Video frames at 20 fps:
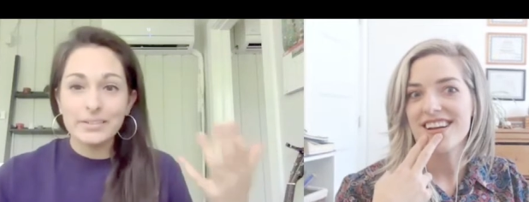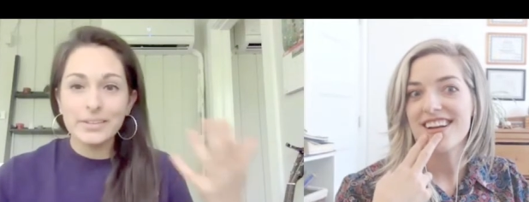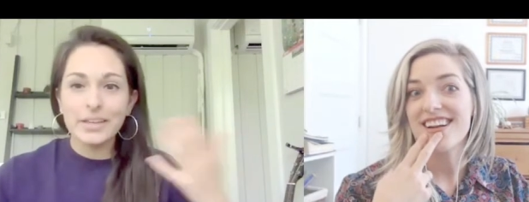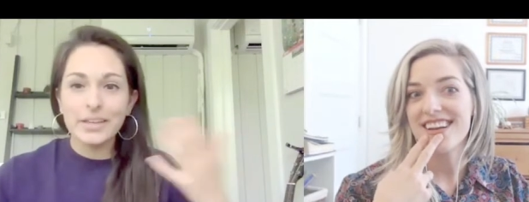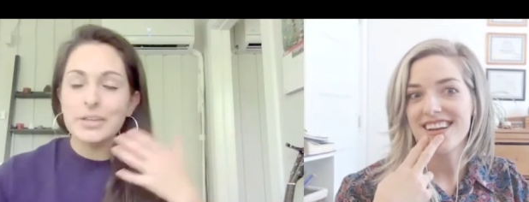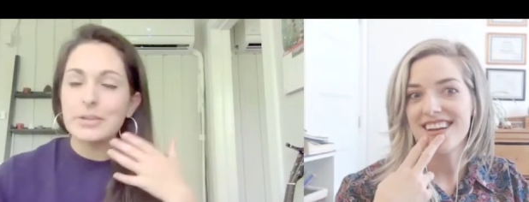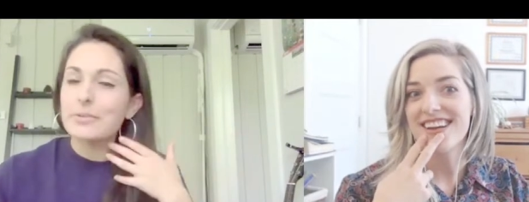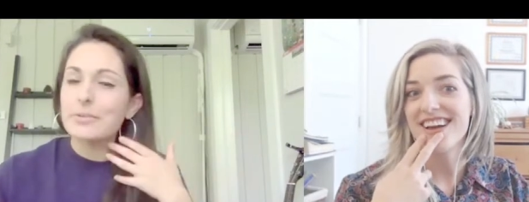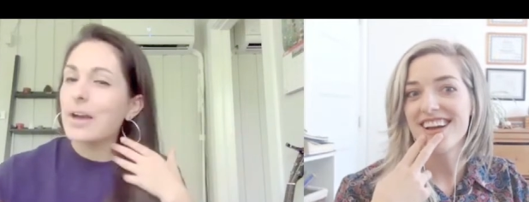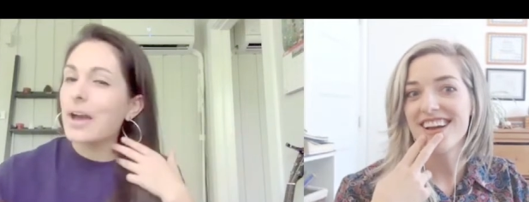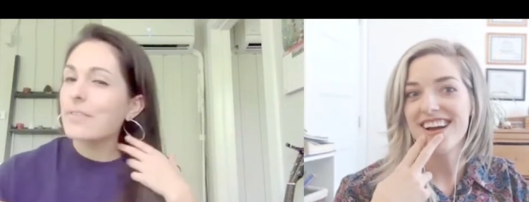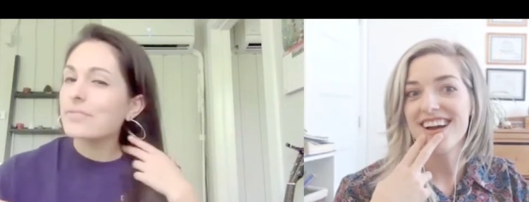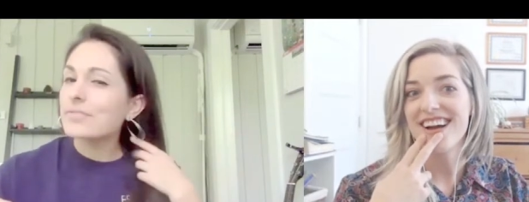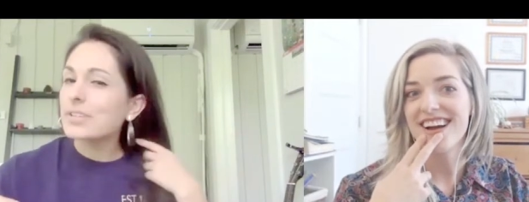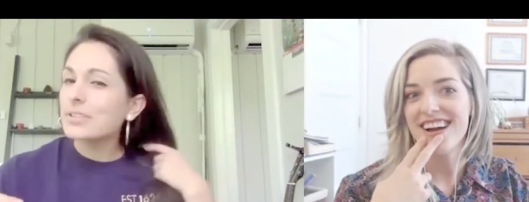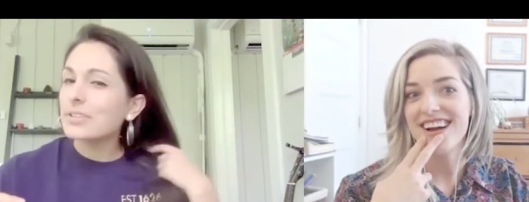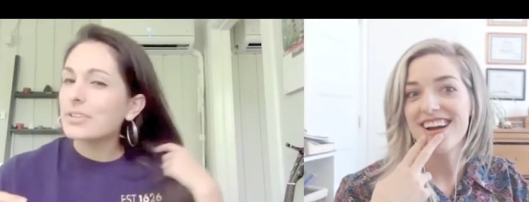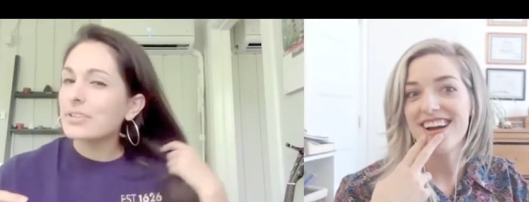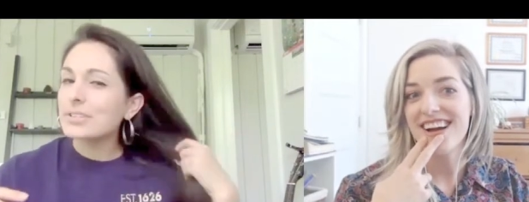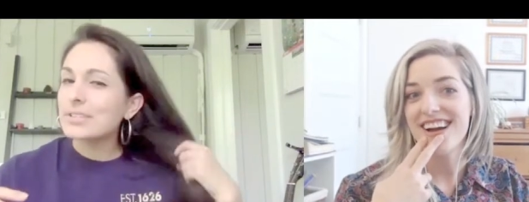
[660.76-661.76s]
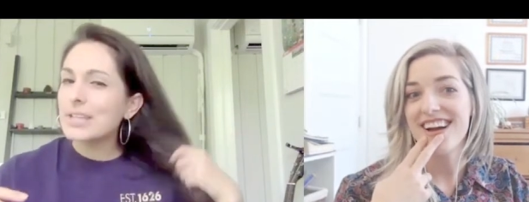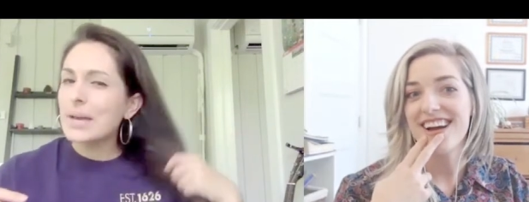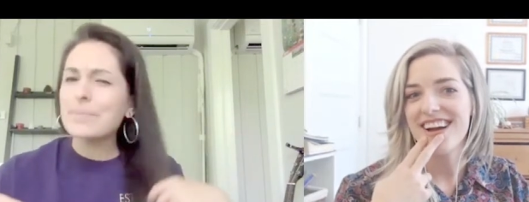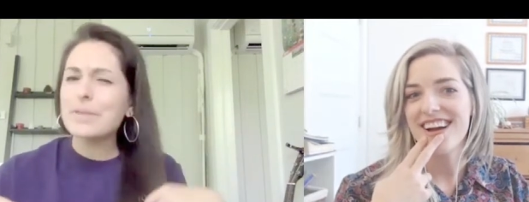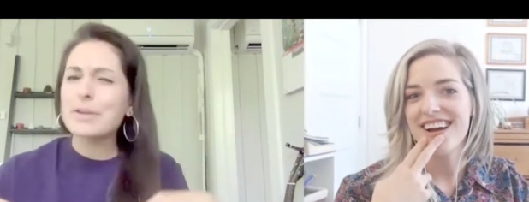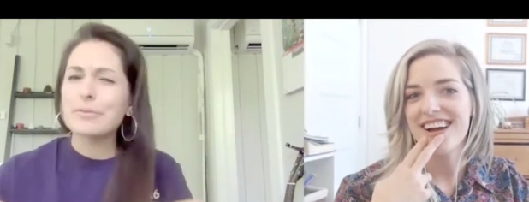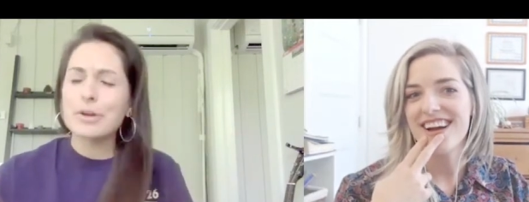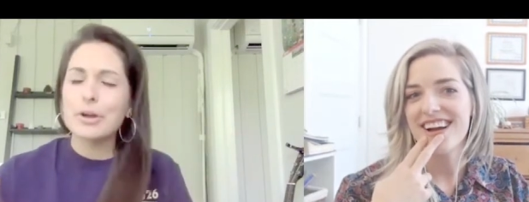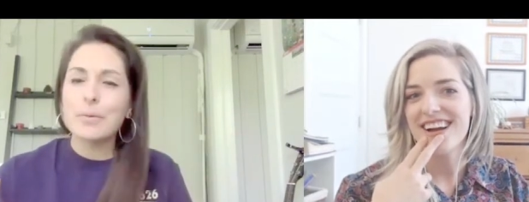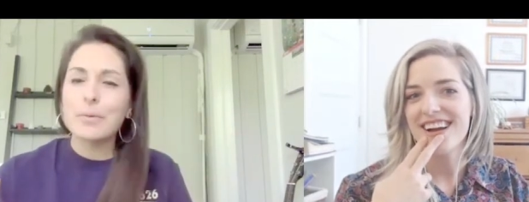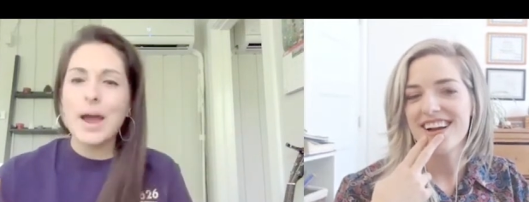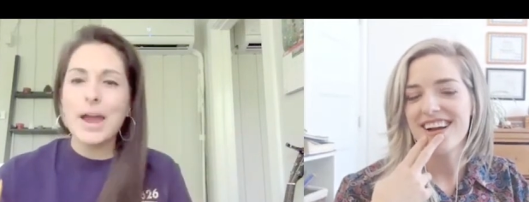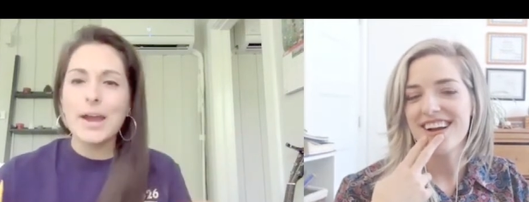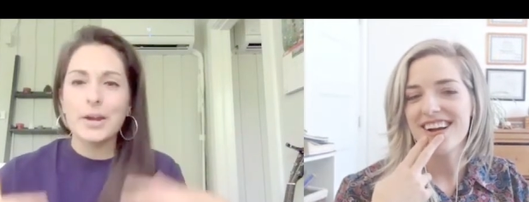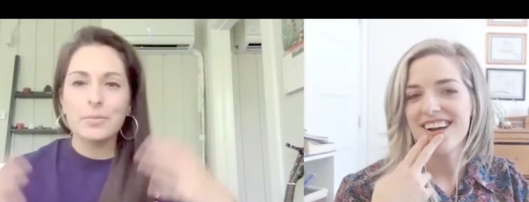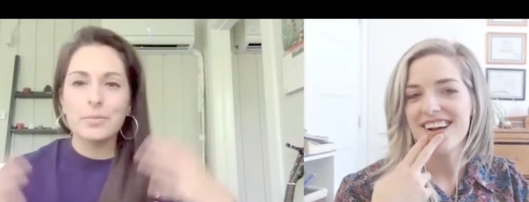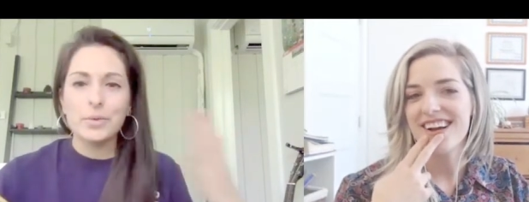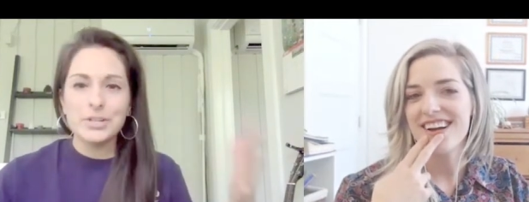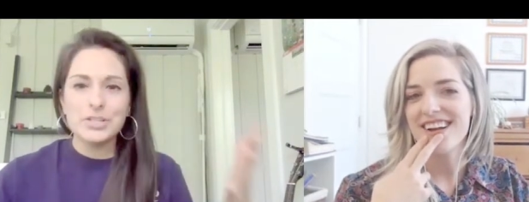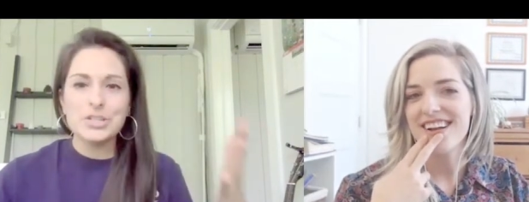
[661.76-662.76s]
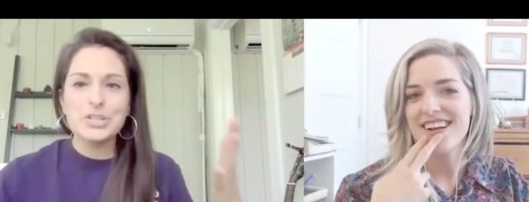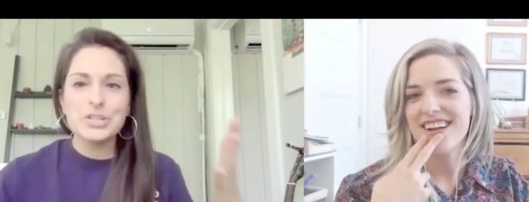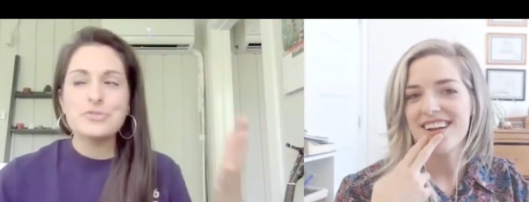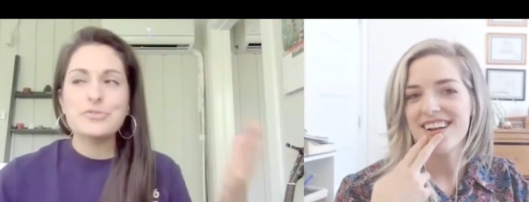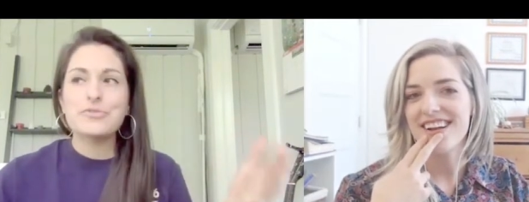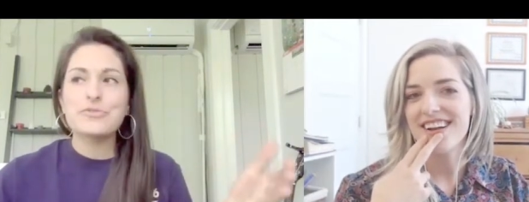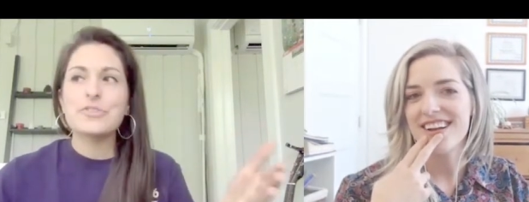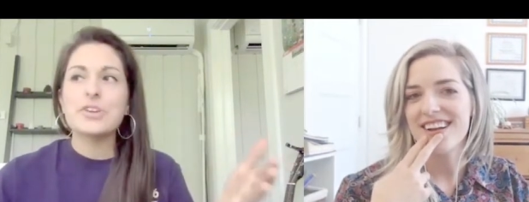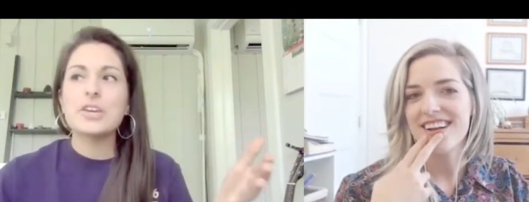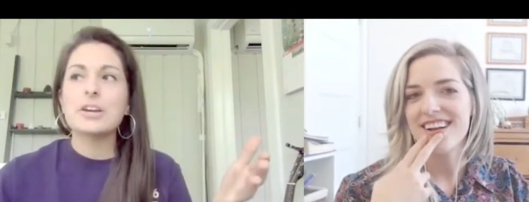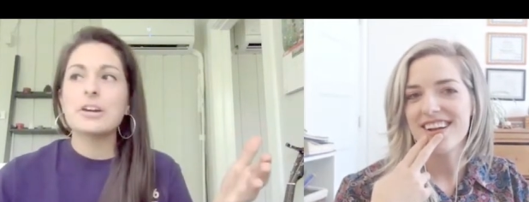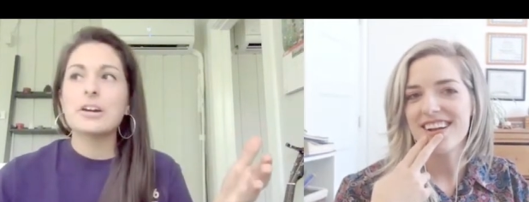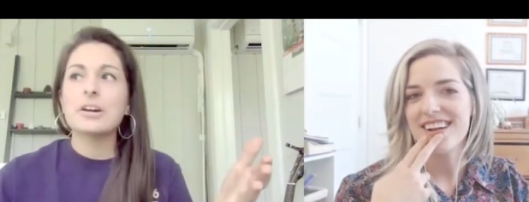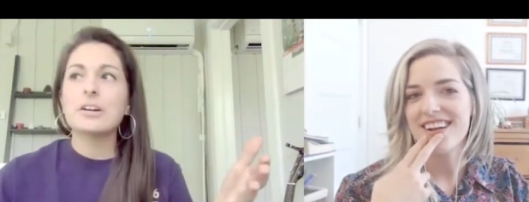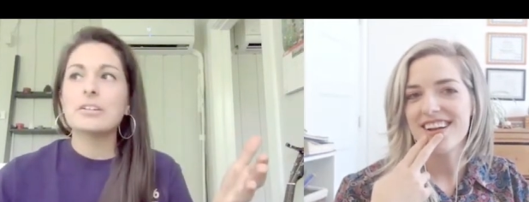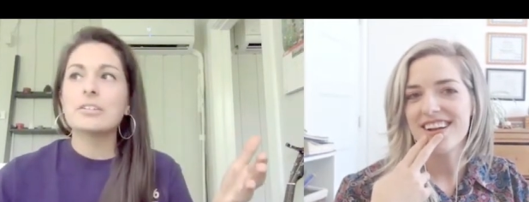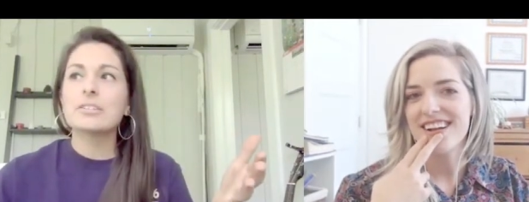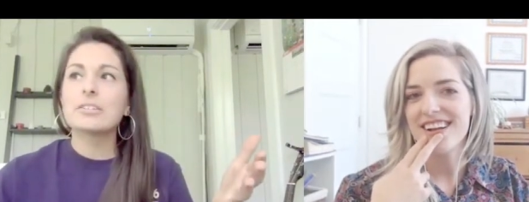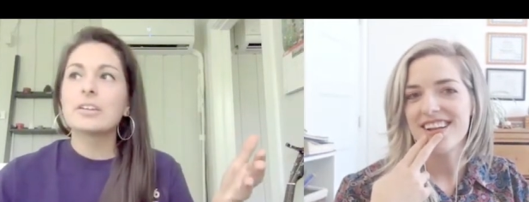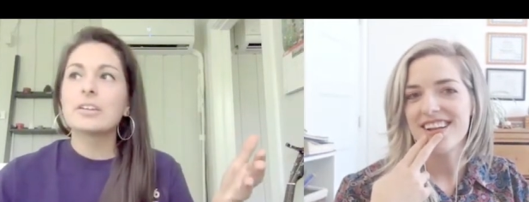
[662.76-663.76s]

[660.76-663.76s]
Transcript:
Speaker 1: like you have to there's something required what do you feel